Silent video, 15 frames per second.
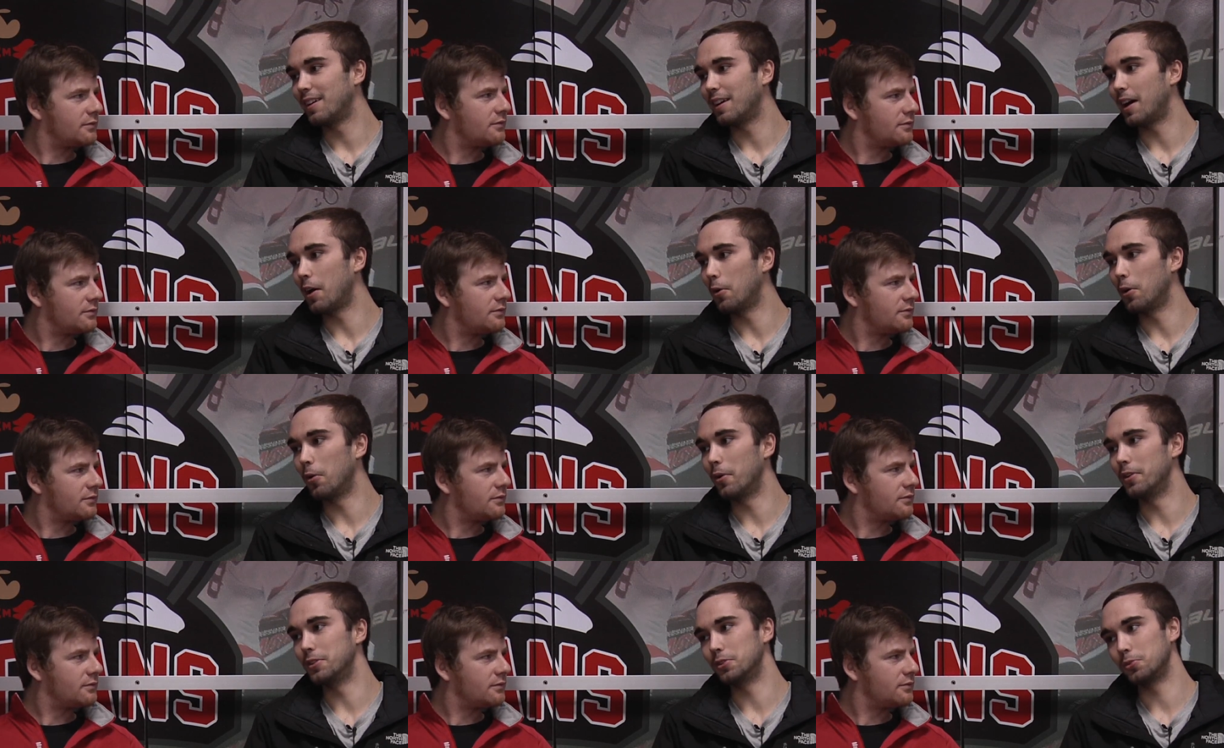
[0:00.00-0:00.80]
Speaker 1: I would
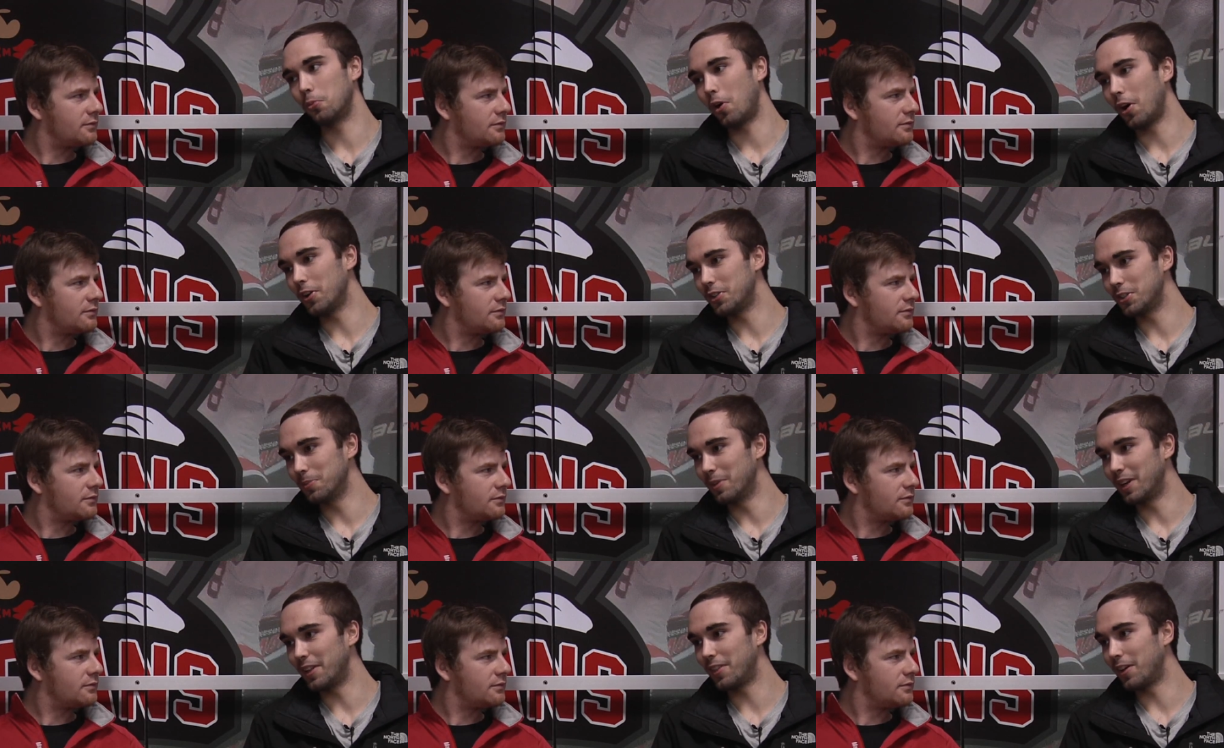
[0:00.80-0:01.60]
always just watch him.
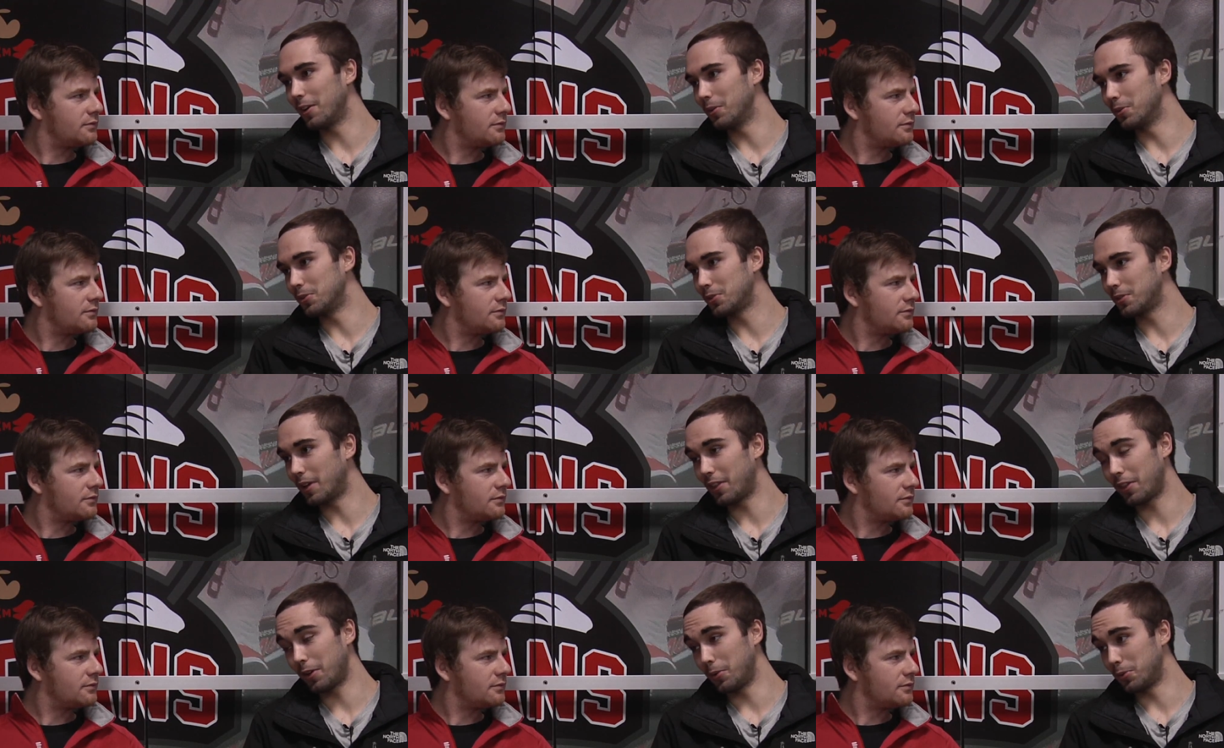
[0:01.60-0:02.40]
And I thought it was I
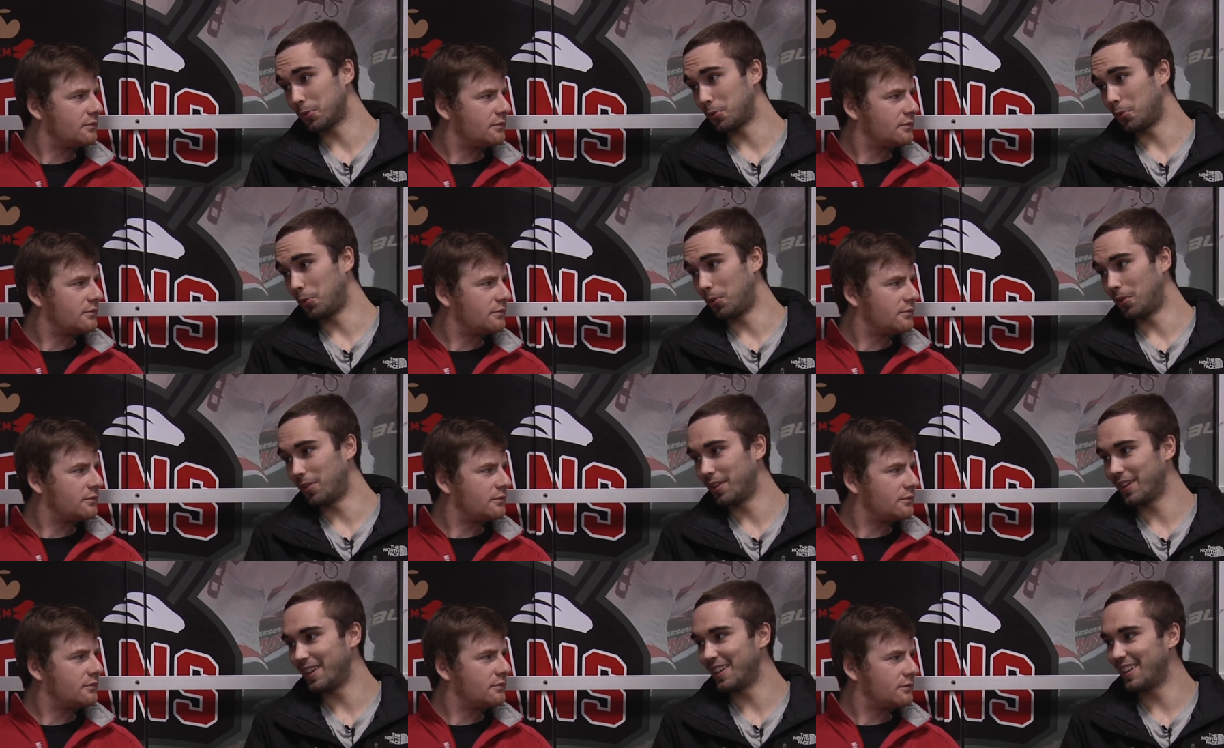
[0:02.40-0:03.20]
thought it was cool,
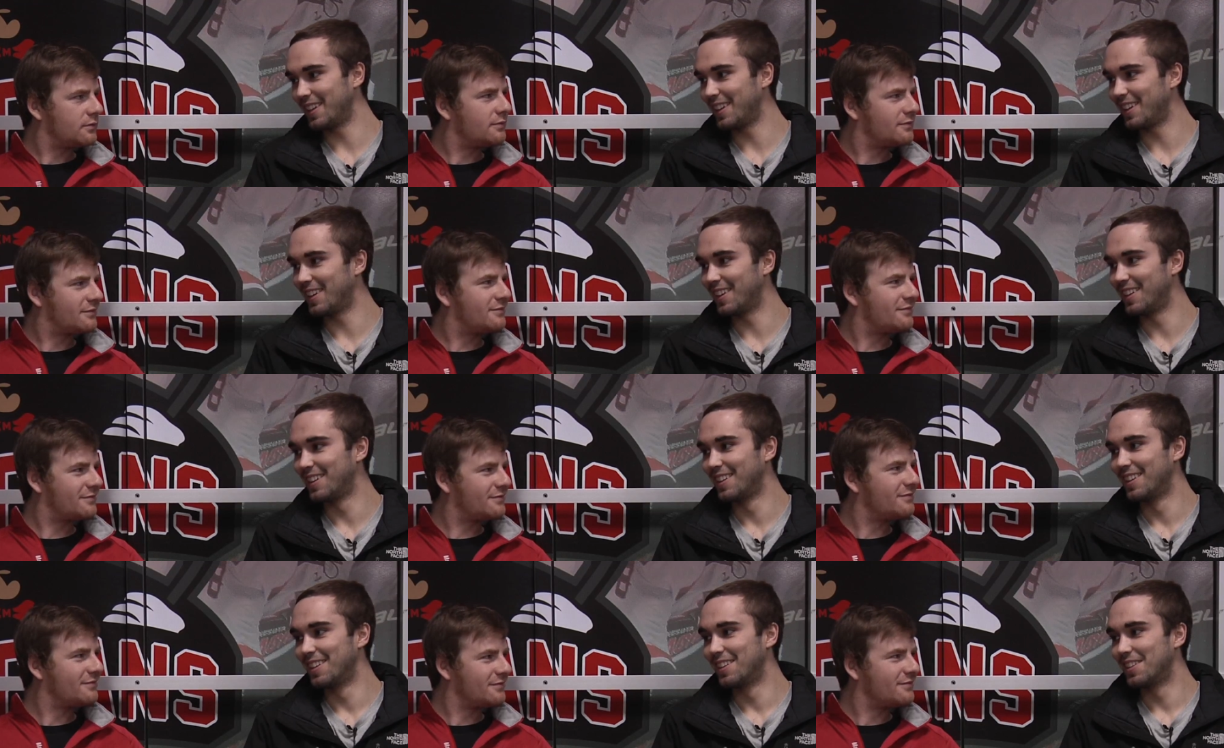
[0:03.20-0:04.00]
and uh,
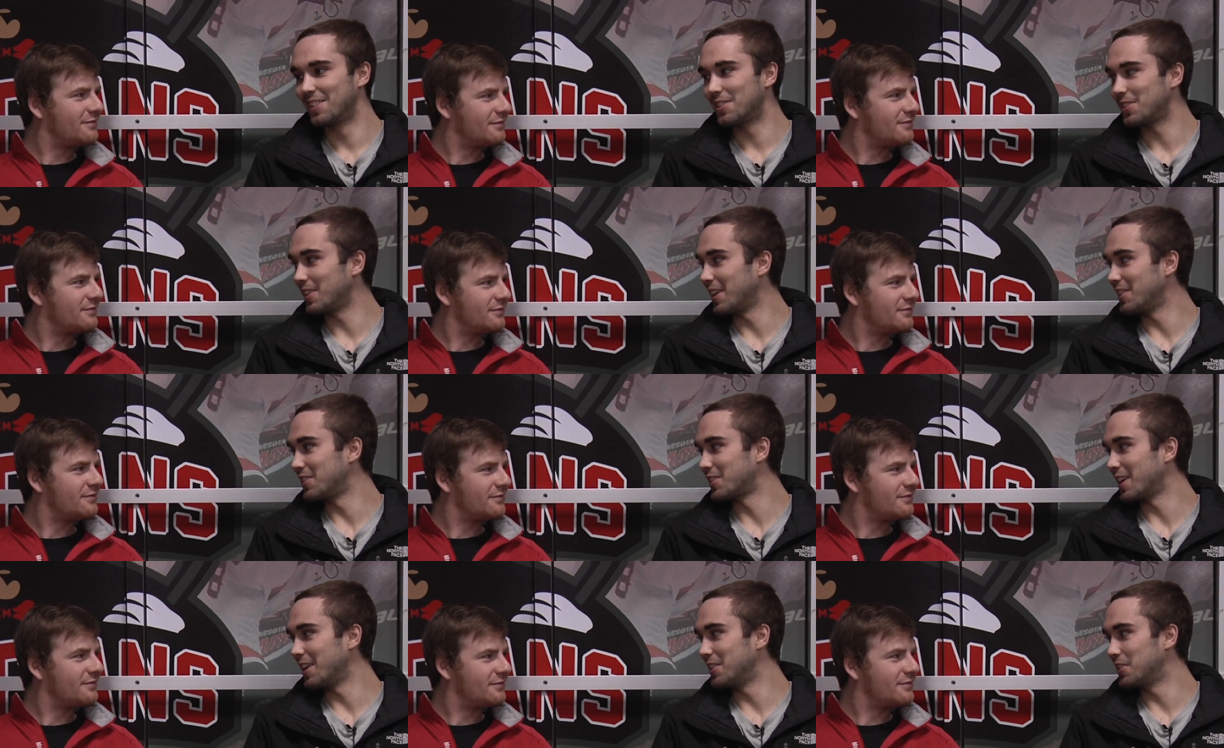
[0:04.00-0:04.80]
so yeah, I
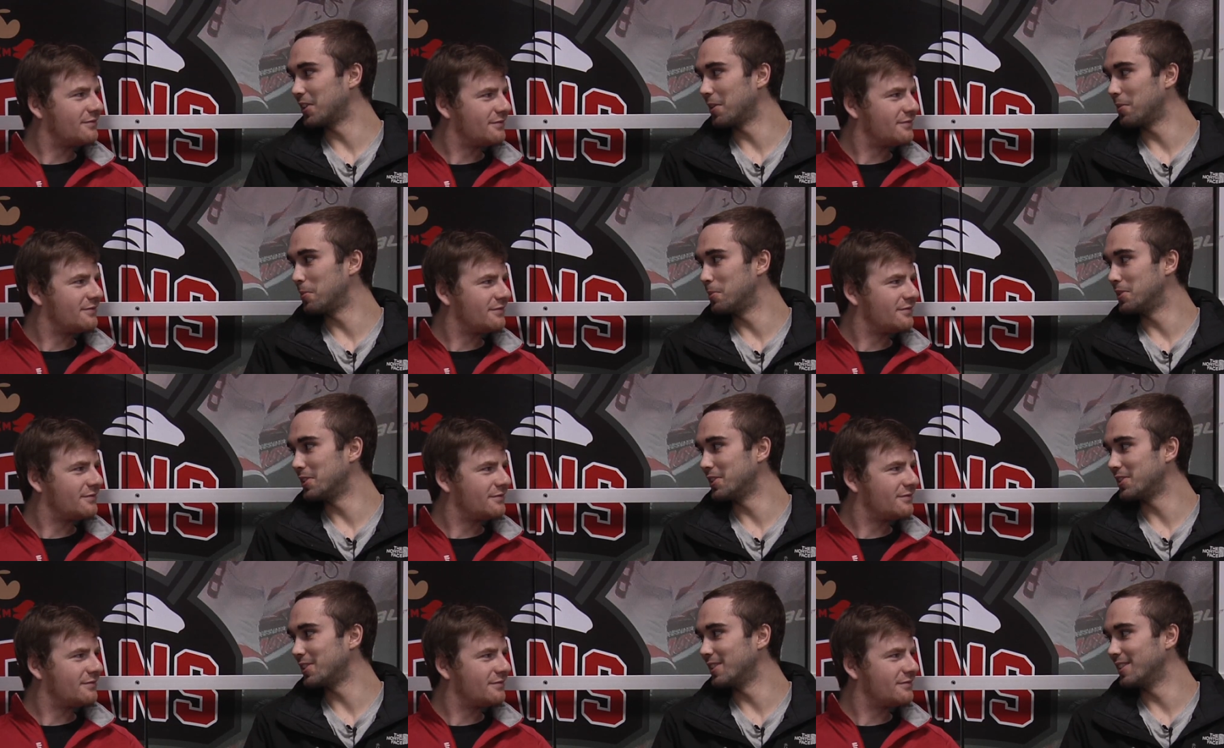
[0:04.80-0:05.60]
just kind of took up the
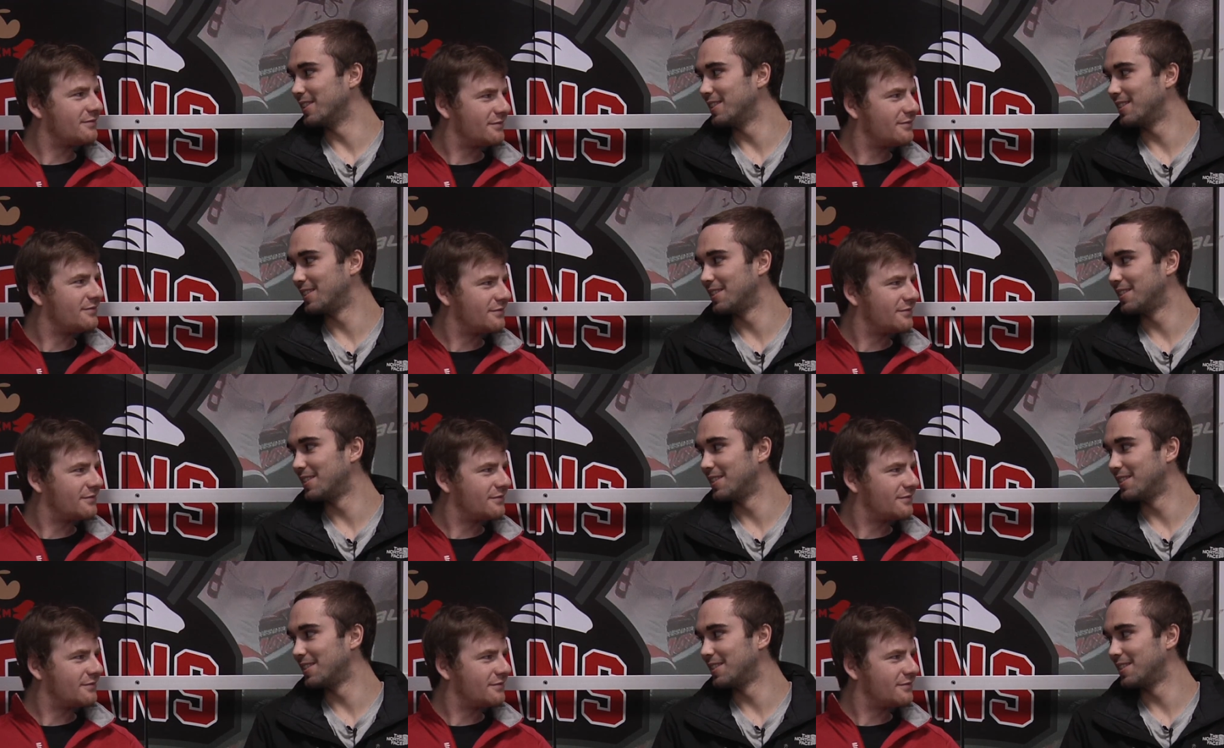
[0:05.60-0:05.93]
position.